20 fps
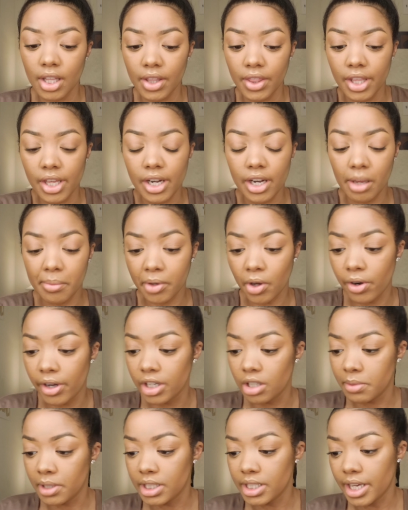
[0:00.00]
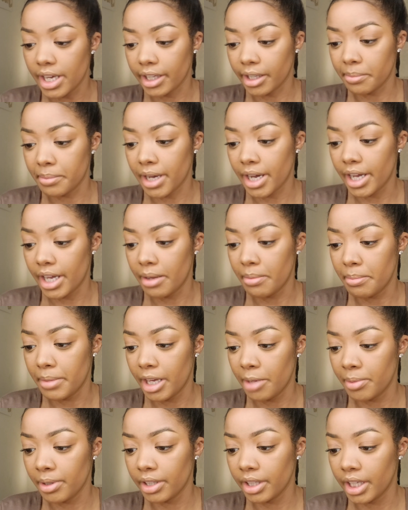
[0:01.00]
Then I'm going to be taking my
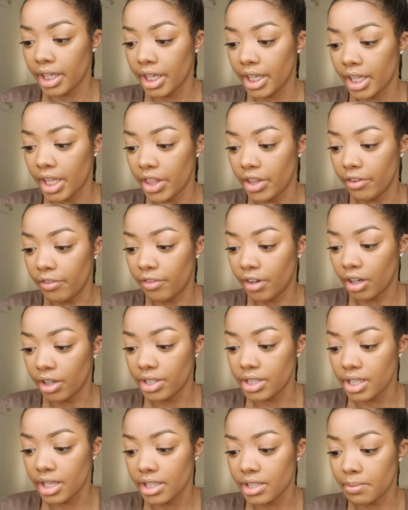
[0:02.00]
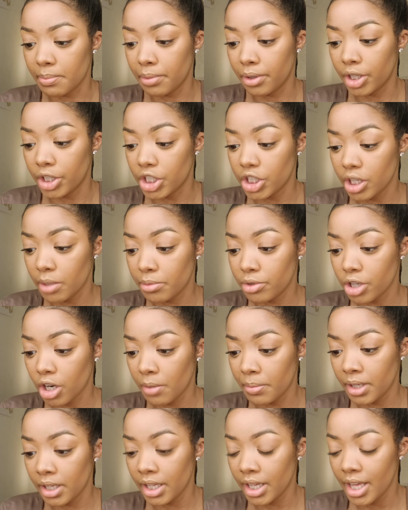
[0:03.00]
Maybelline The Falsies Push-Up
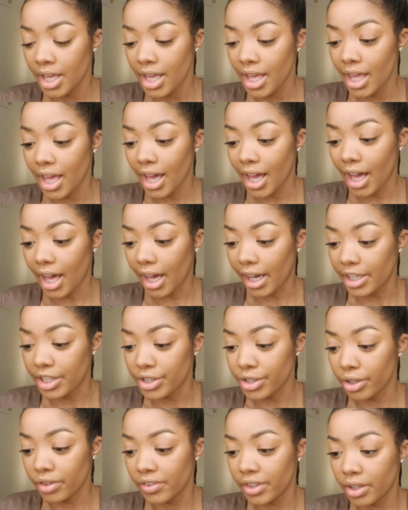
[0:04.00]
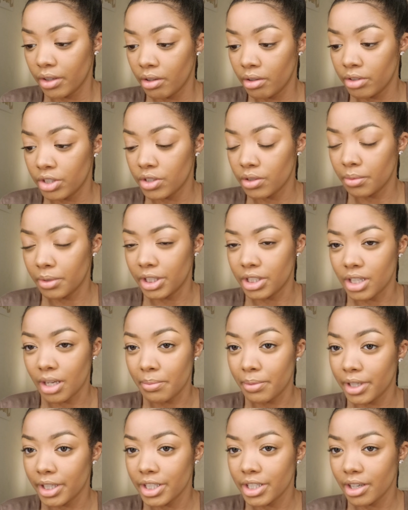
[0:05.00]
Drama Hydrofuge, which I'm
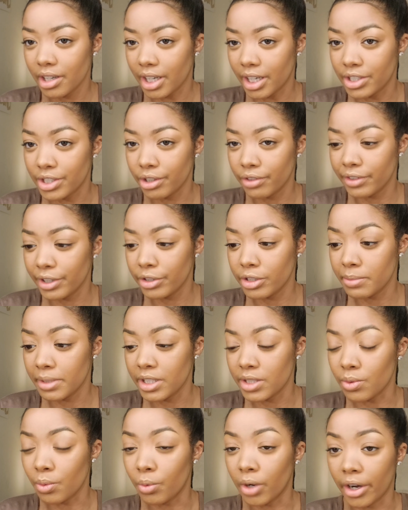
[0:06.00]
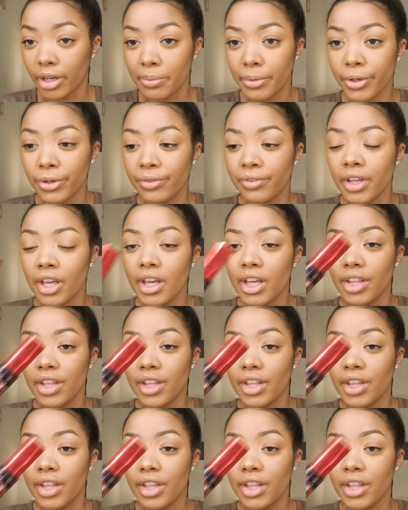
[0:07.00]
pretty sure Hydrofuge means waterproof.